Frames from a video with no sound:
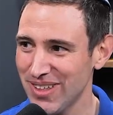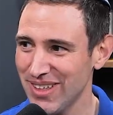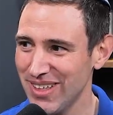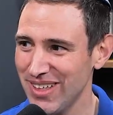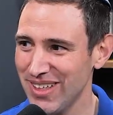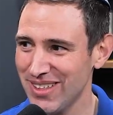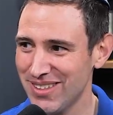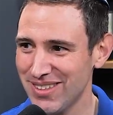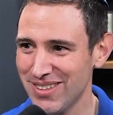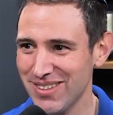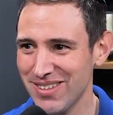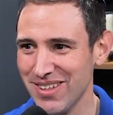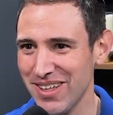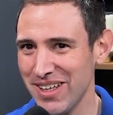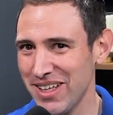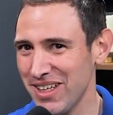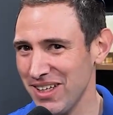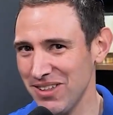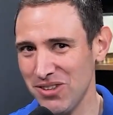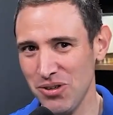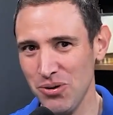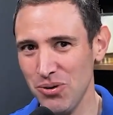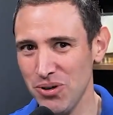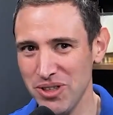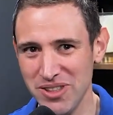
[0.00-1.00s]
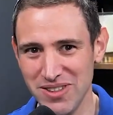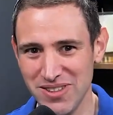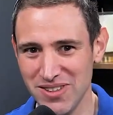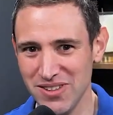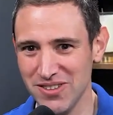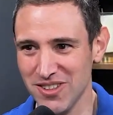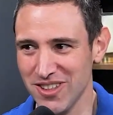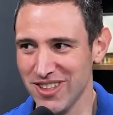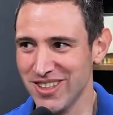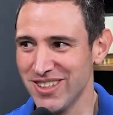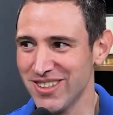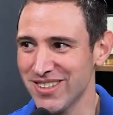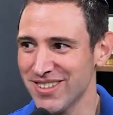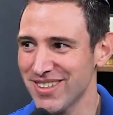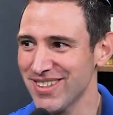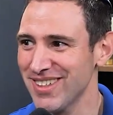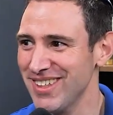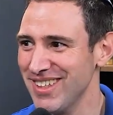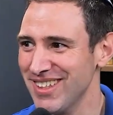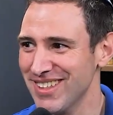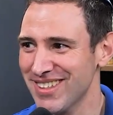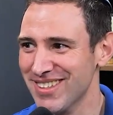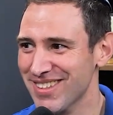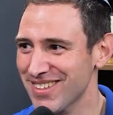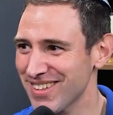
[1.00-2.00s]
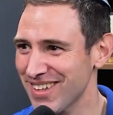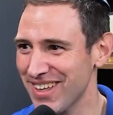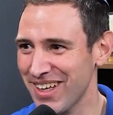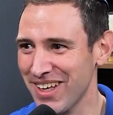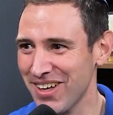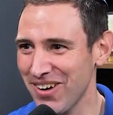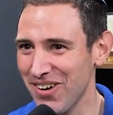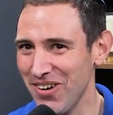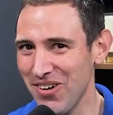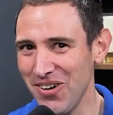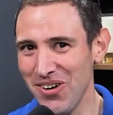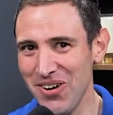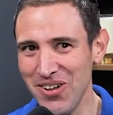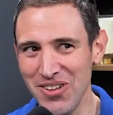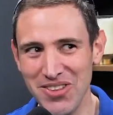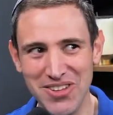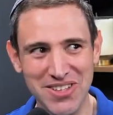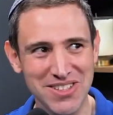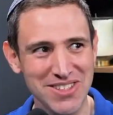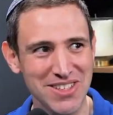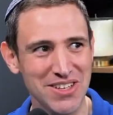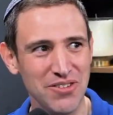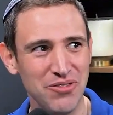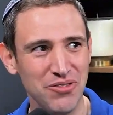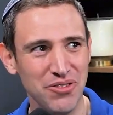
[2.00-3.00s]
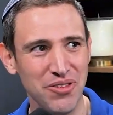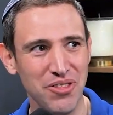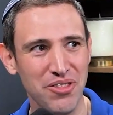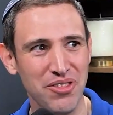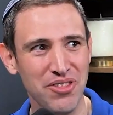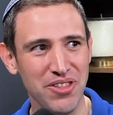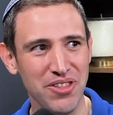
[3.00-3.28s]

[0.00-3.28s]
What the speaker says: It's like a toy series. It's like all these different